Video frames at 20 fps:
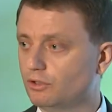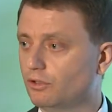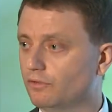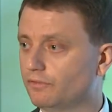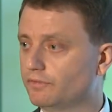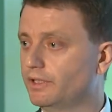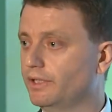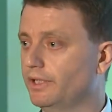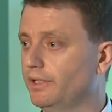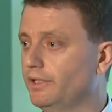
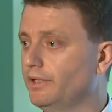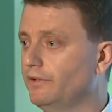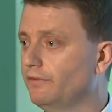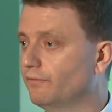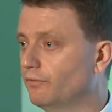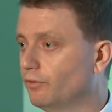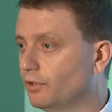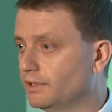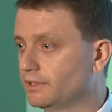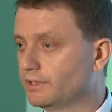of the
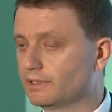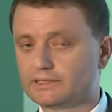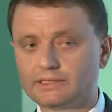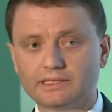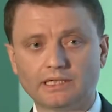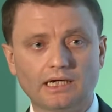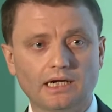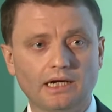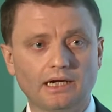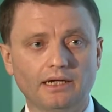invoices
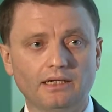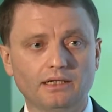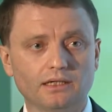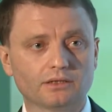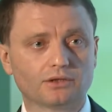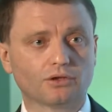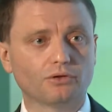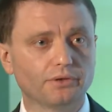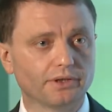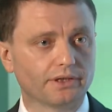are
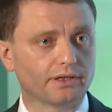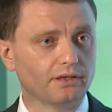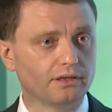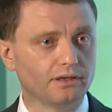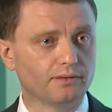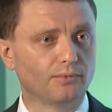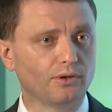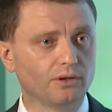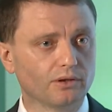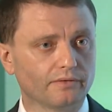electronical
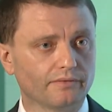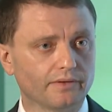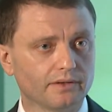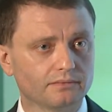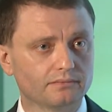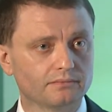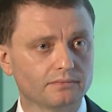in Moldova.